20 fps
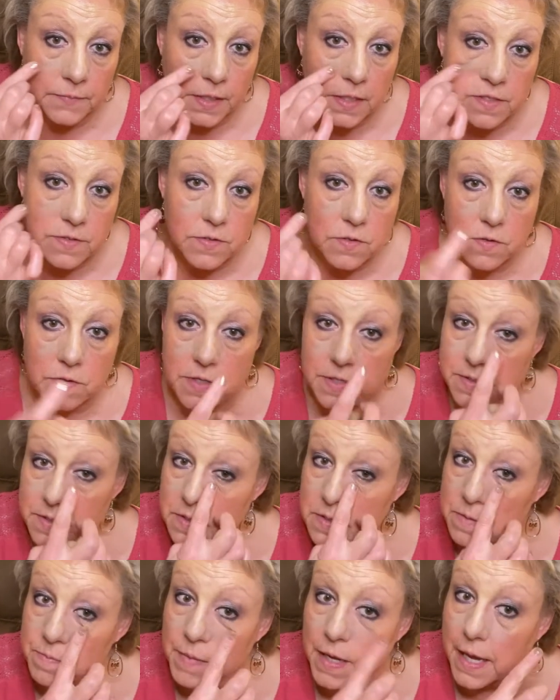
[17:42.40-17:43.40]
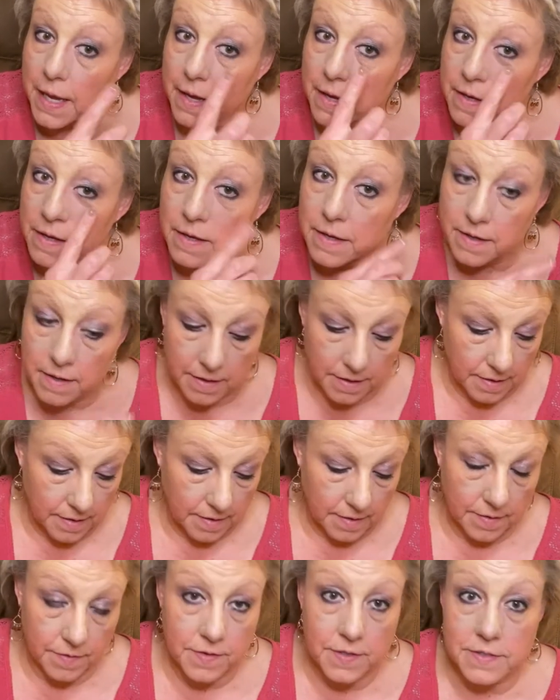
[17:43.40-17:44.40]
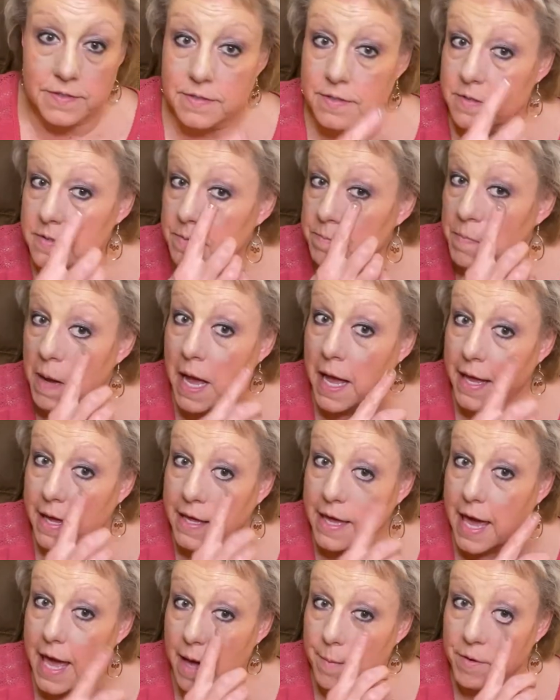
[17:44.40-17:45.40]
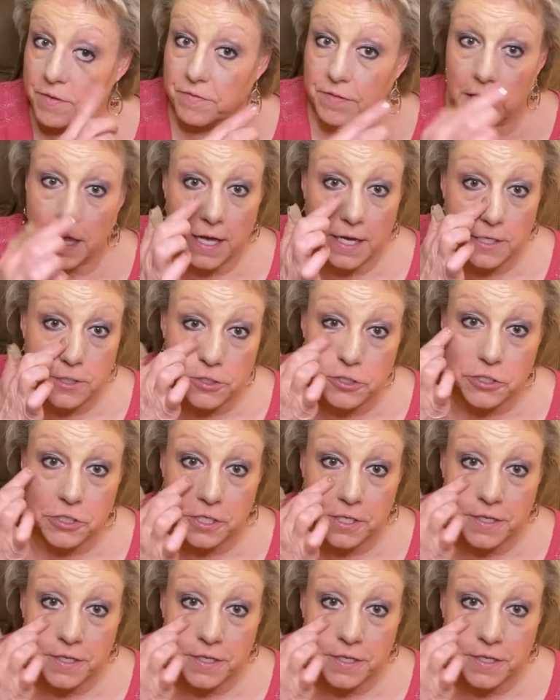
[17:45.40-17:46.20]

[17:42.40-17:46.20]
So this is my camouflage